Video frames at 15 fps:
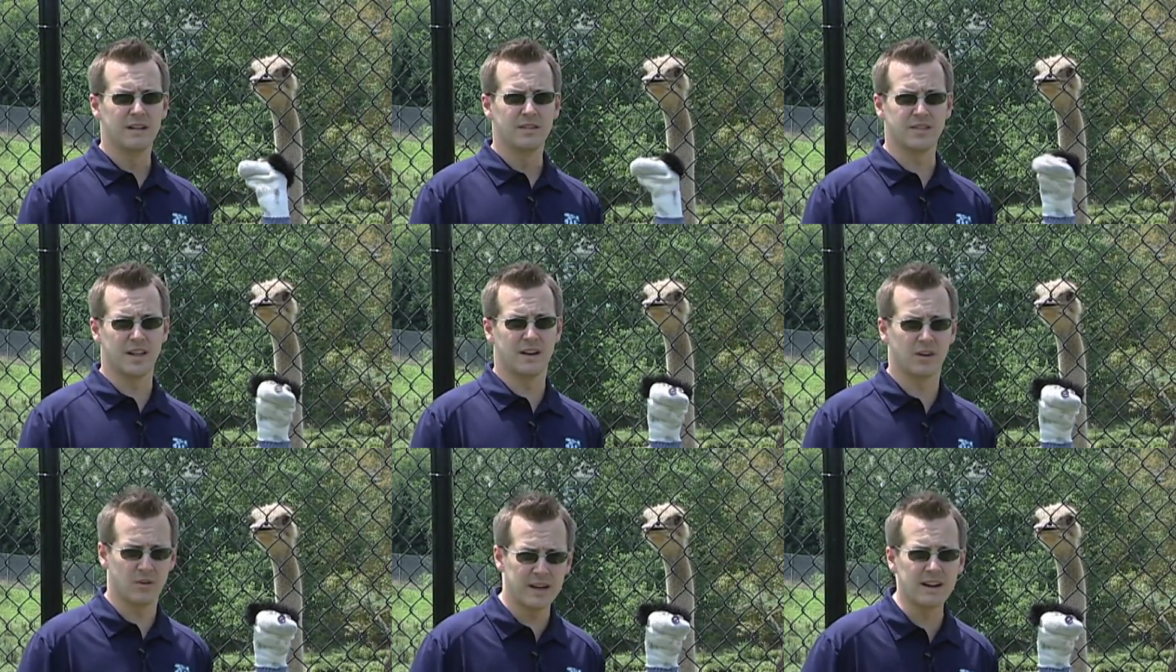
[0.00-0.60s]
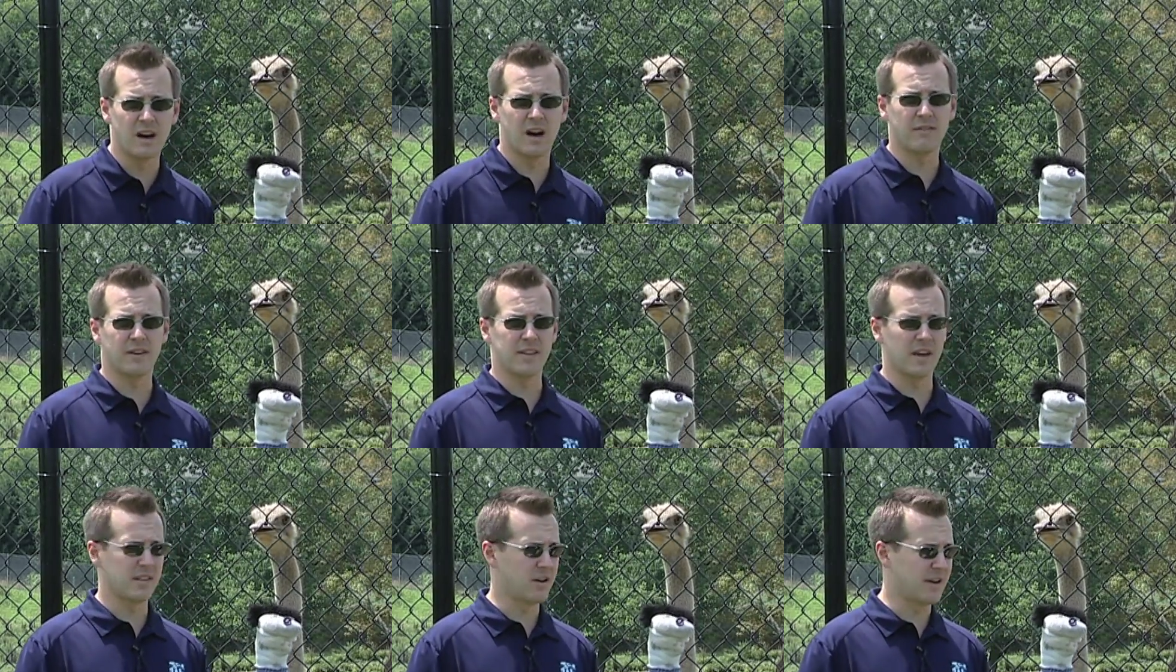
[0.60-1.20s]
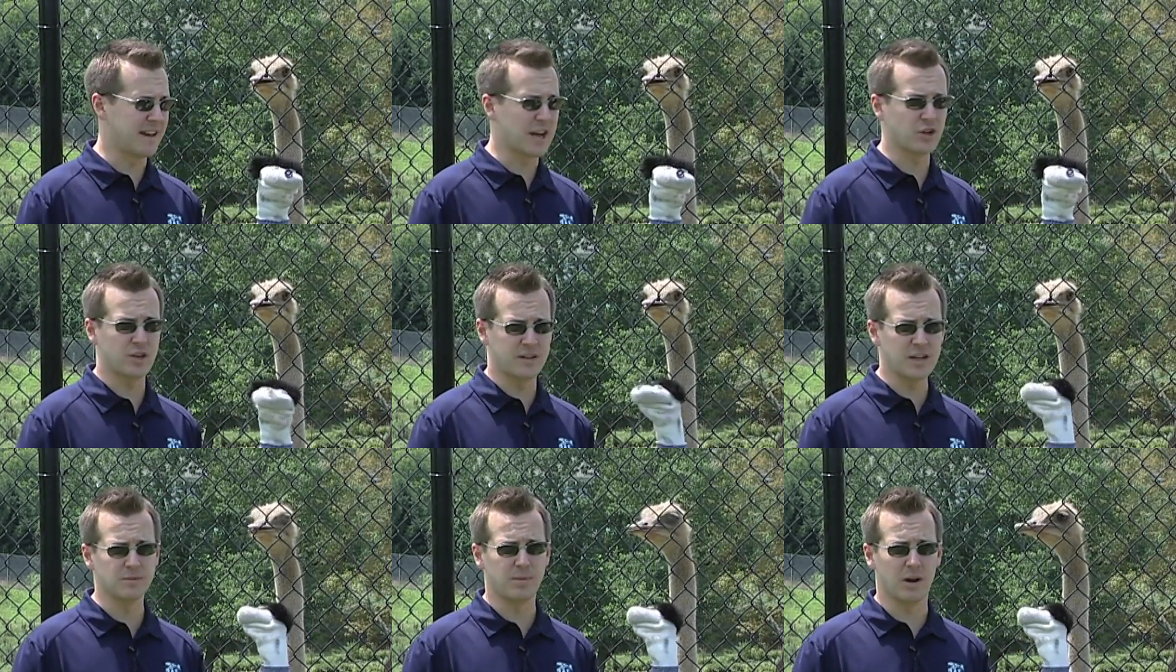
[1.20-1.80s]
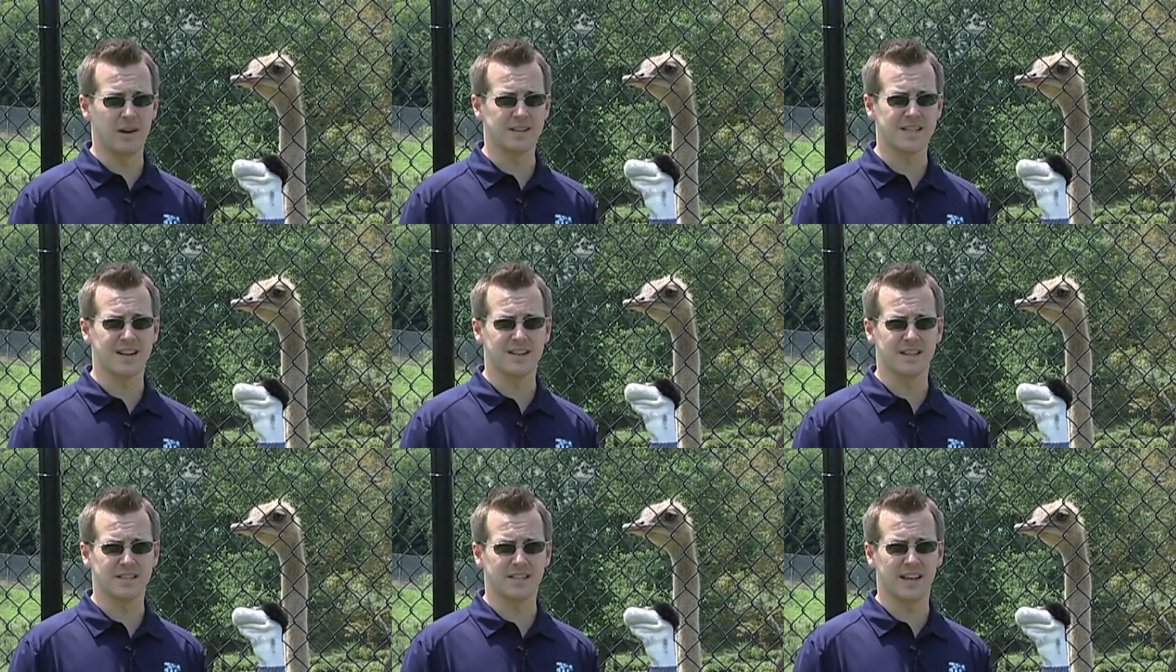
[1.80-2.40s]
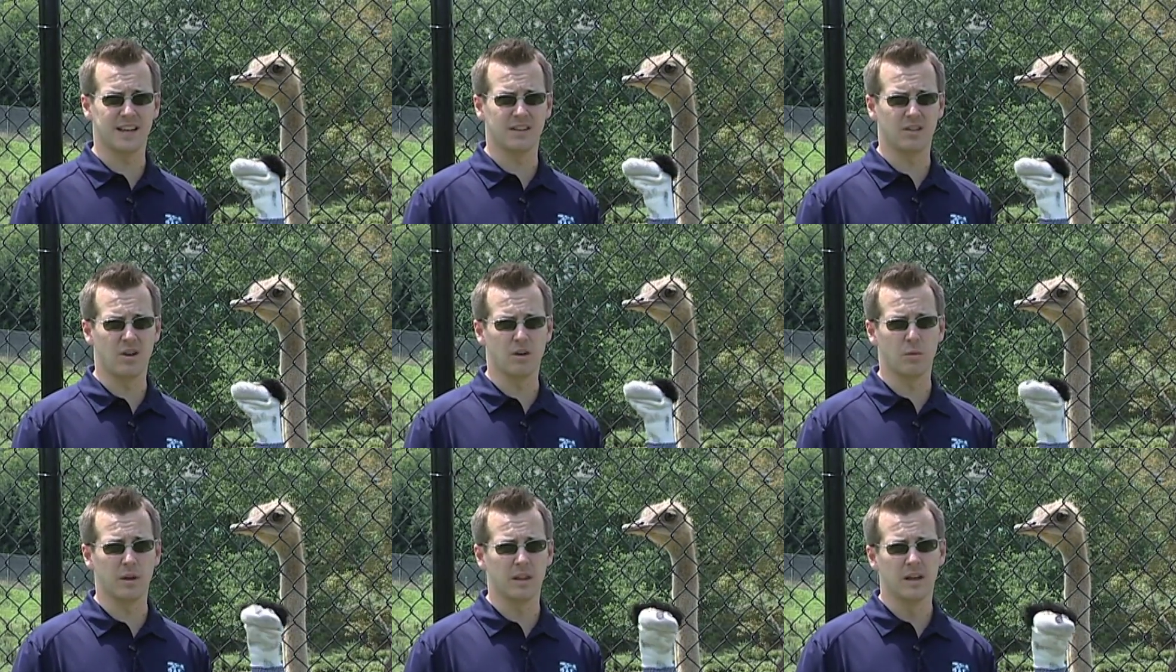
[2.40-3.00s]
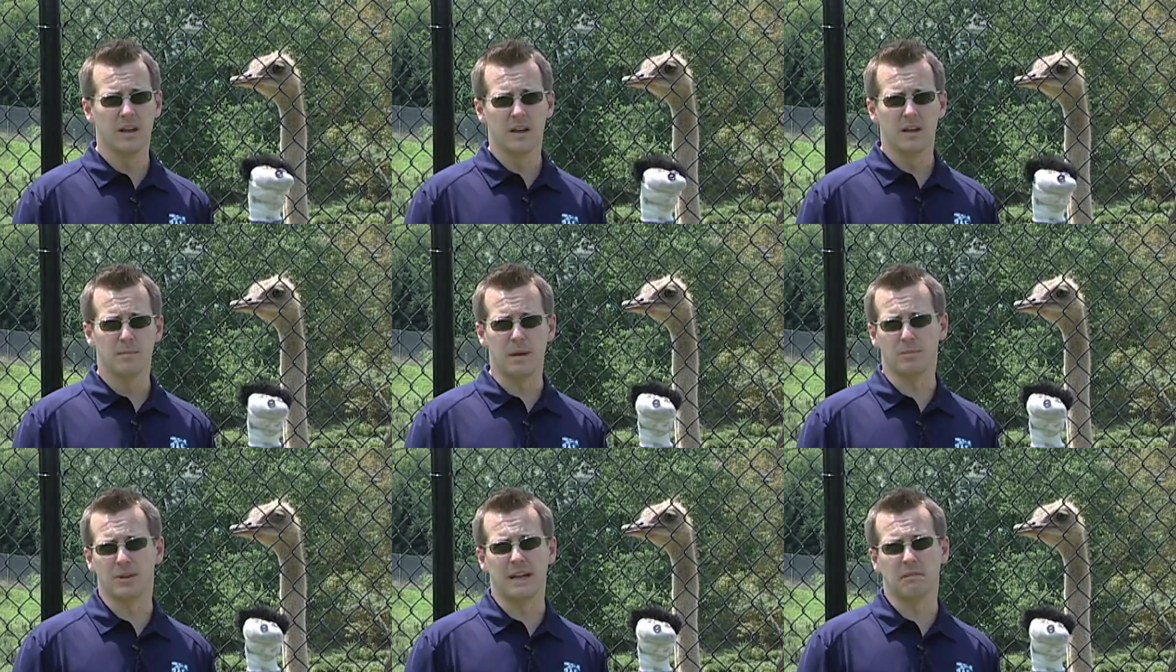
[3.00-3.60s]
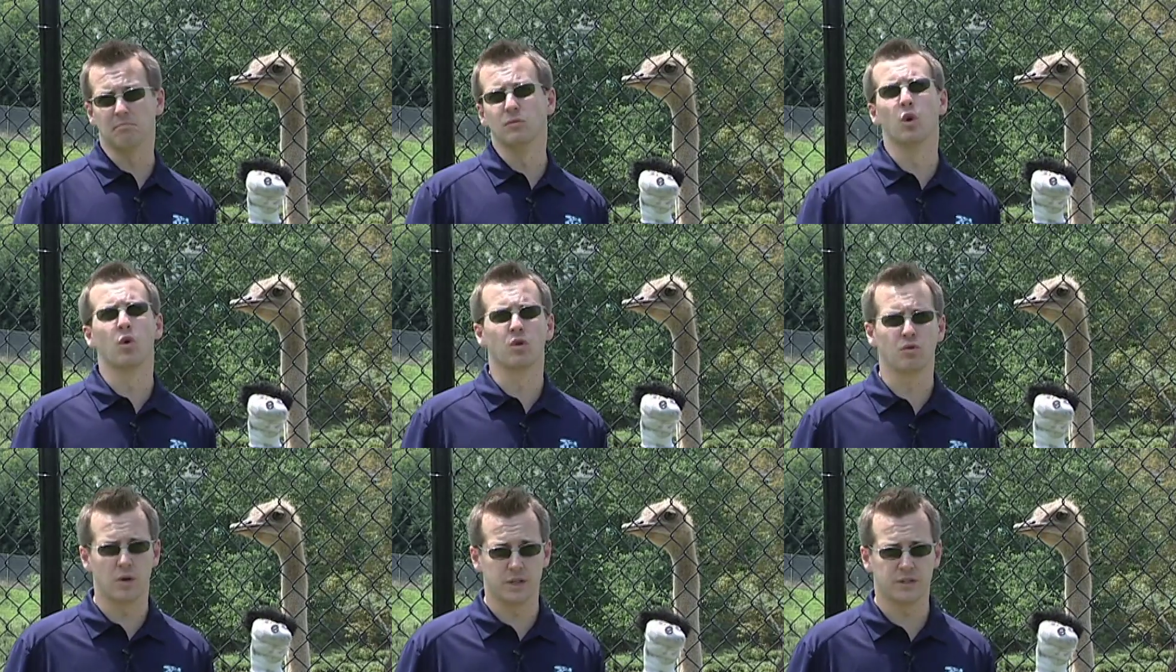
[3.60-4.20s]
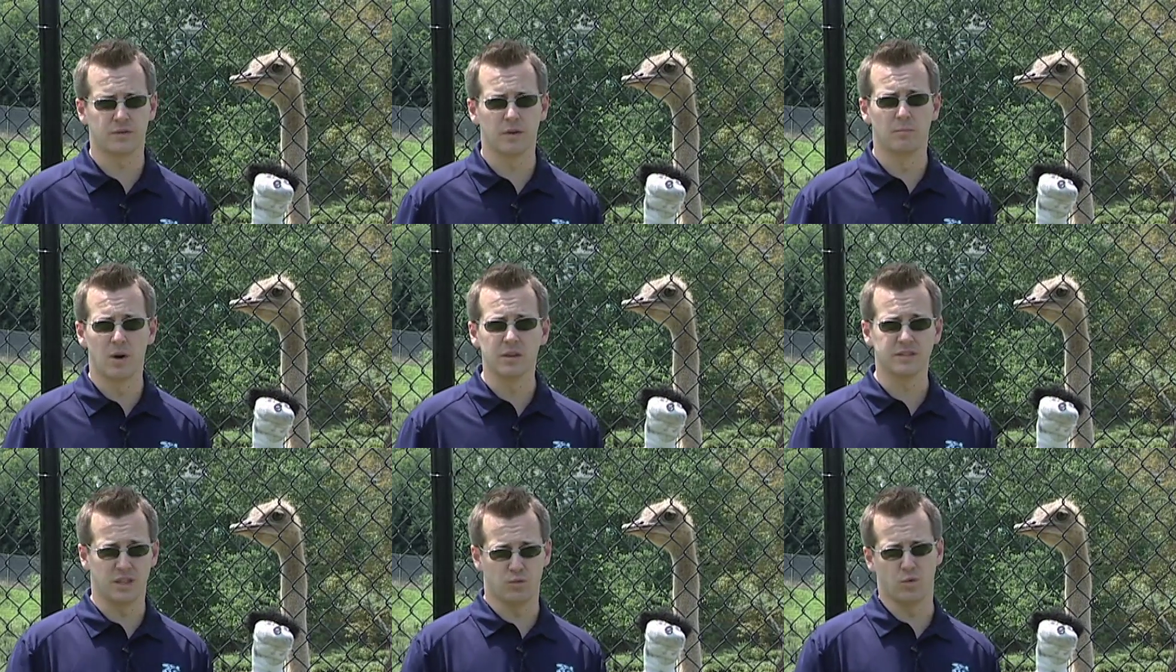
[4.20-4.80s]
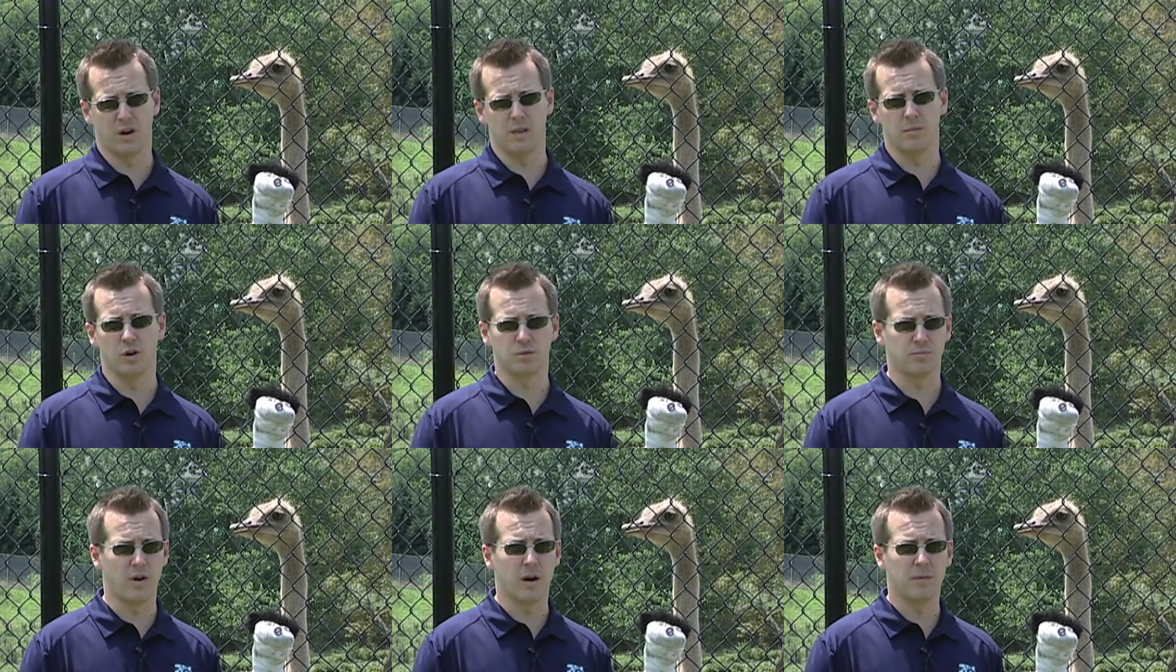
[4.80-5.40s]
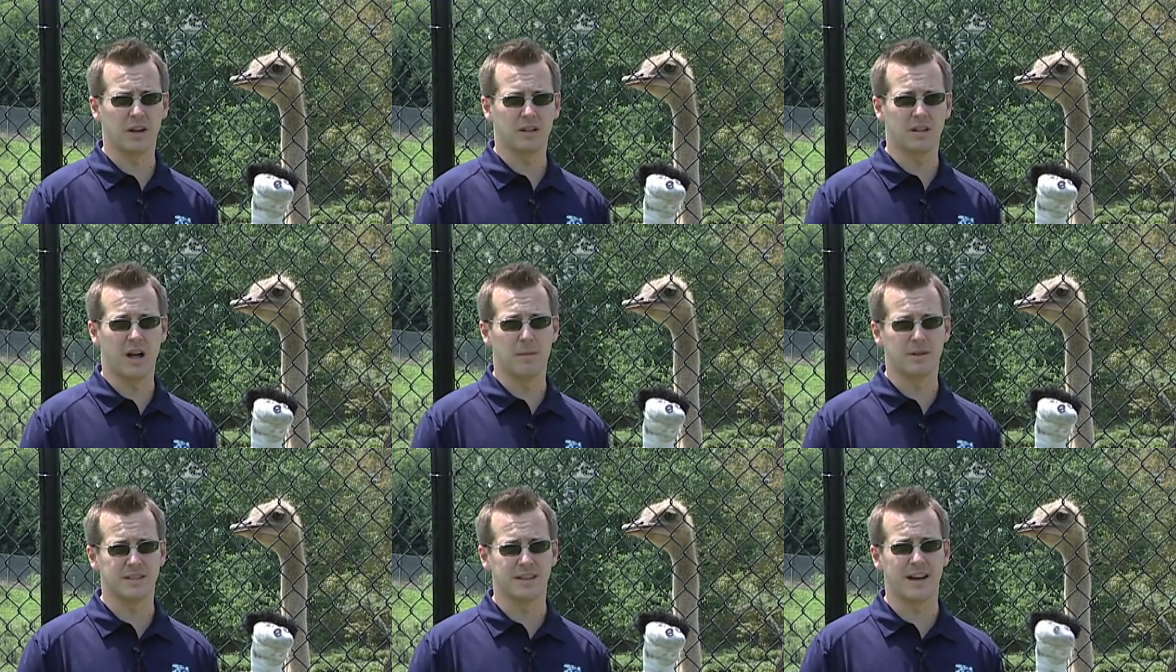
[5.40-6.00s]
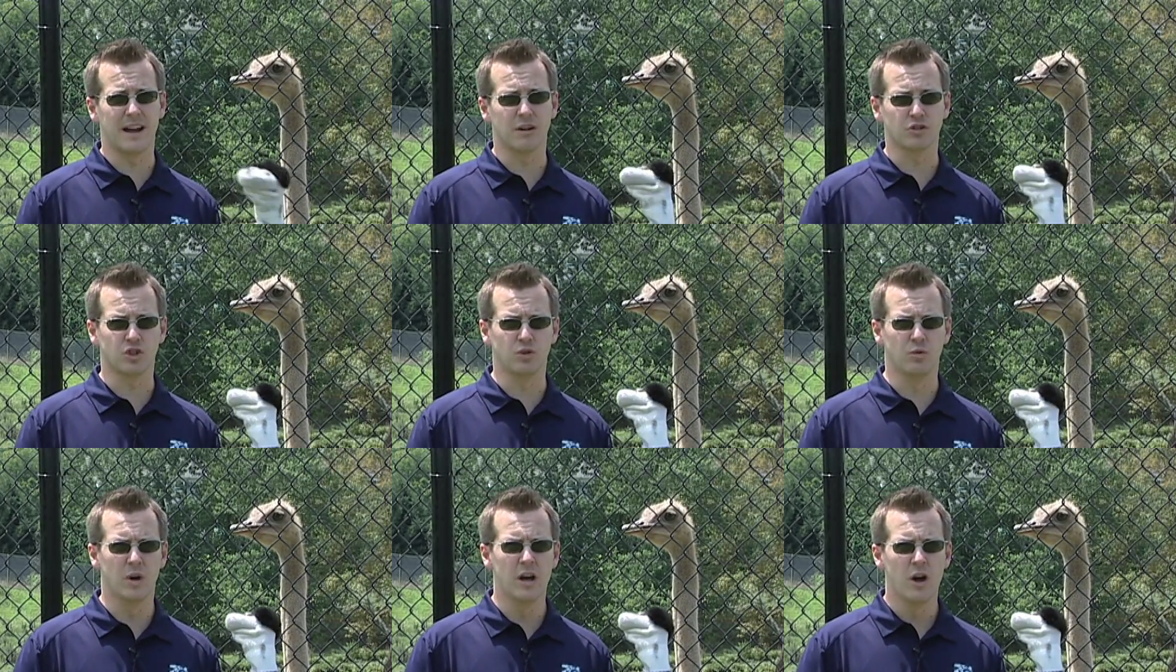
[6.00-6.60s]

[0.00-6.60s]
Senator Inhofe, on the other hand, actually does bury his head in the sand, along with people like Lord Christopher Monckton, one of the most prominent climate deniers, who